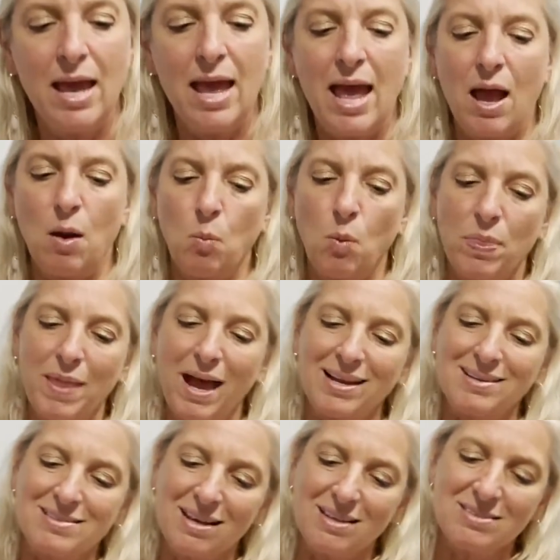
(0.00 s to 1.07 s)
And when
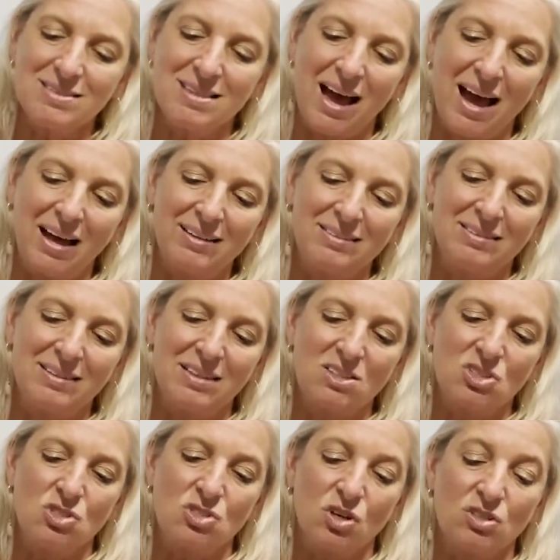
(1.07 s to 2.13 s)
that does that, it
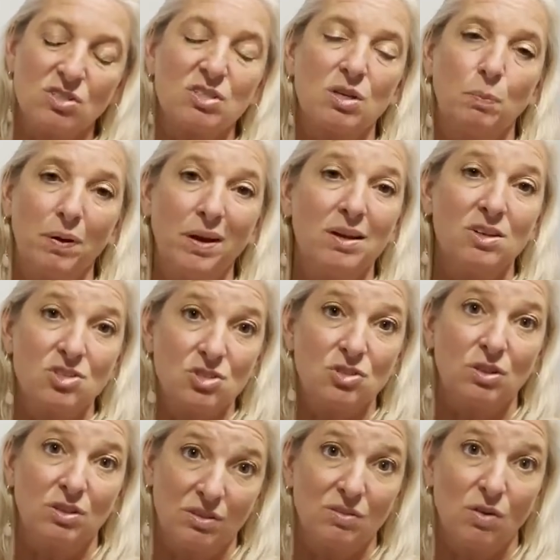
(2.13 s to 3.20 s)
starts to pinch
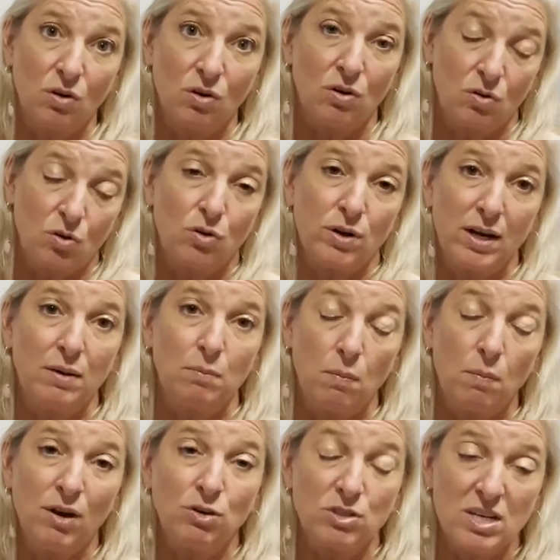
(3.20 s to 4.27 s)
or create
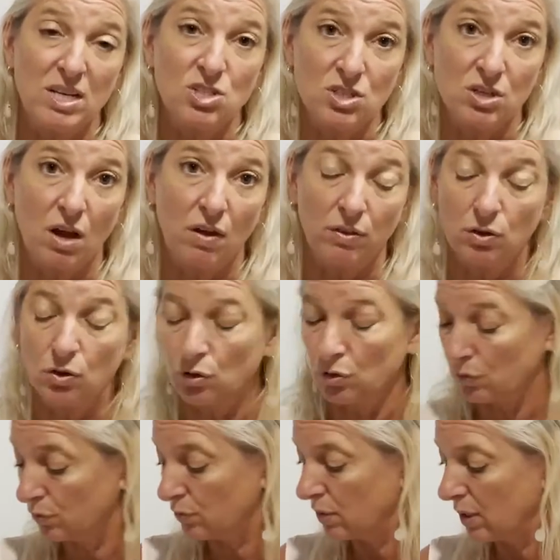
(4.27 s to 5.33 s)
irritation on the
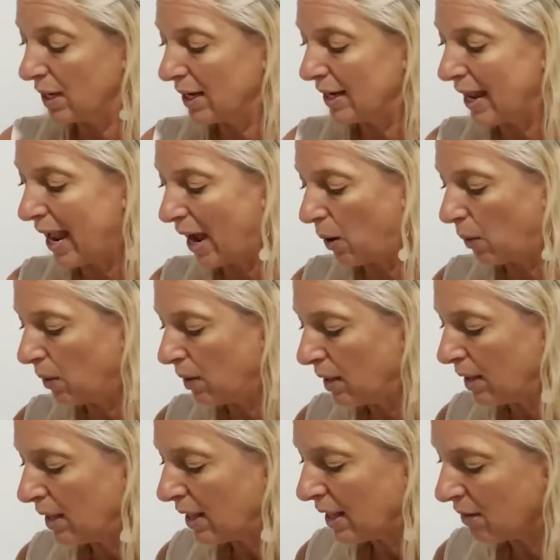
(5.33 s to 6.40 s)
nerve. Now,
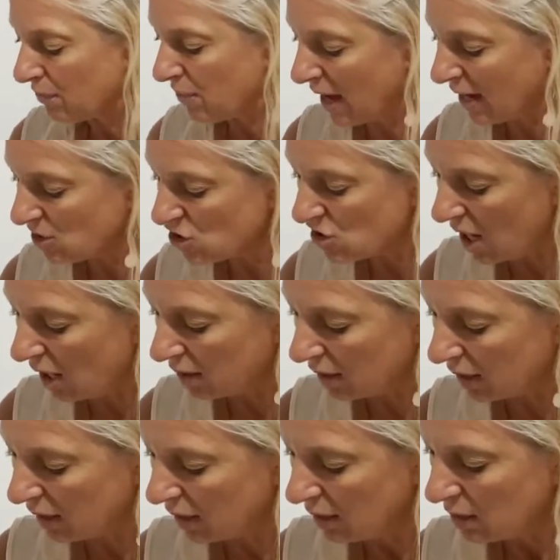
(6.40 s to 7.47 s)
if that
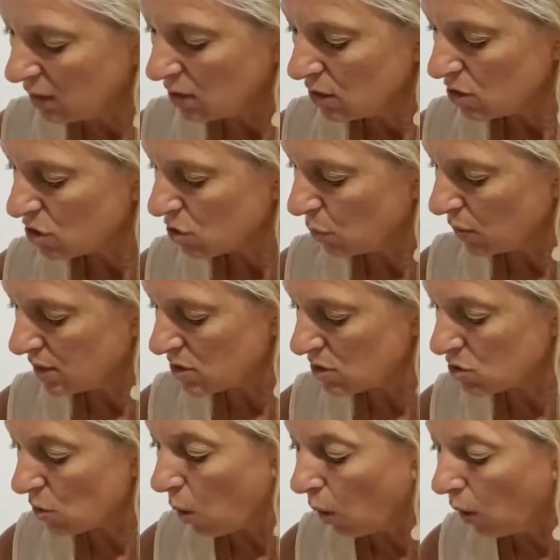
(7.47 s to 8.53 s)
jelly
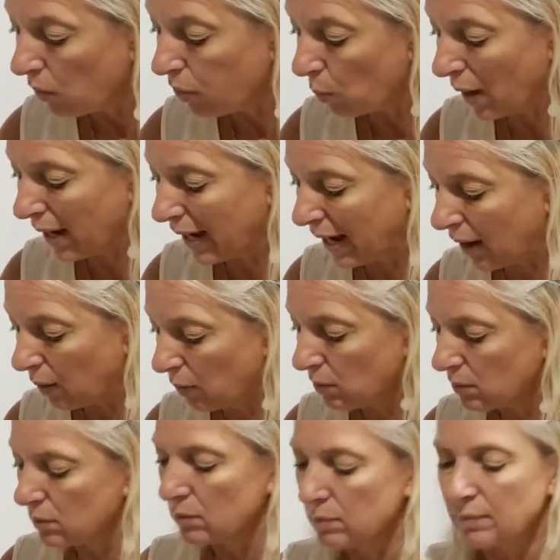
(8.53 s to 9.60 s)
squeezes all the way
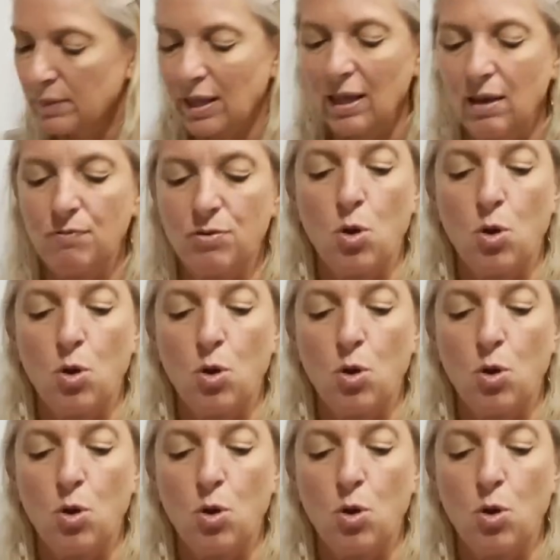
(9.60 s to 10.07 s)
out, if